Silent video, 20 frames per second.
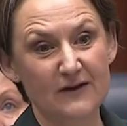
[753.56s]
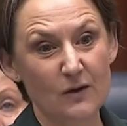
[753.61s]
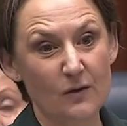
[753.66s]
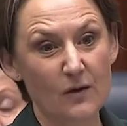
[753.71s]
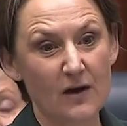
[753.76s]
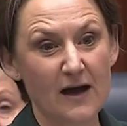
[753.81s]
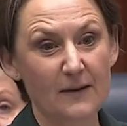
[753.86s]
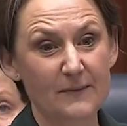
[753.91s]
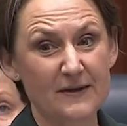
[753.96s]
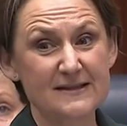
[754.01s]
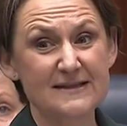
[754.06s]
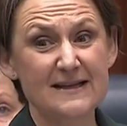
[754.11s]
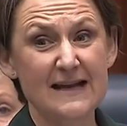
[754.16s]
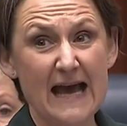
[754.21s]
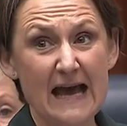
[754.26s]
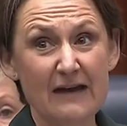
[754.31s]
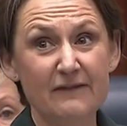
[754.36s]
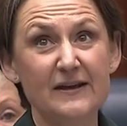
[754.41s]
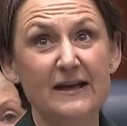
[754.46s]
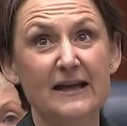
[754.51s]
requirements and
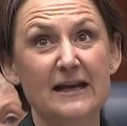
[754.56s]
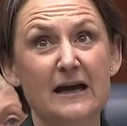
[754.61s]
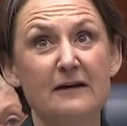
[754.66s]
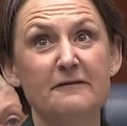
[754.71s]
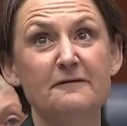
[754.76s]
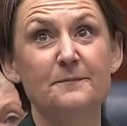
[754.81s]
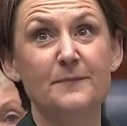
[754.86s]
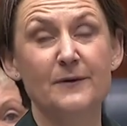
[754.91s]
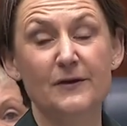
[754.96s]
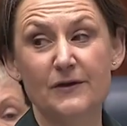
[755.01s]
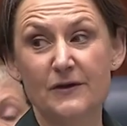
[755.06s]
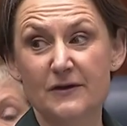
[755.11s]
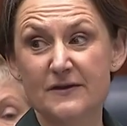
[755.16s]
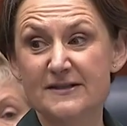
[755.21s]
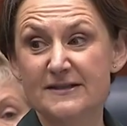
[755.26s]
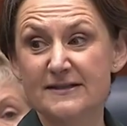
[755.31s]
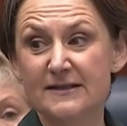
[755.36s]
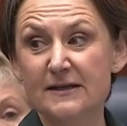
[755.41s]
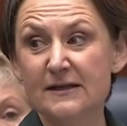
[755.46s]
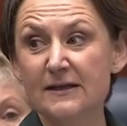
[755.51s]
having enough
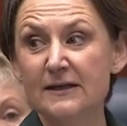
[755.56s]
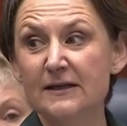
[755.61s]
births.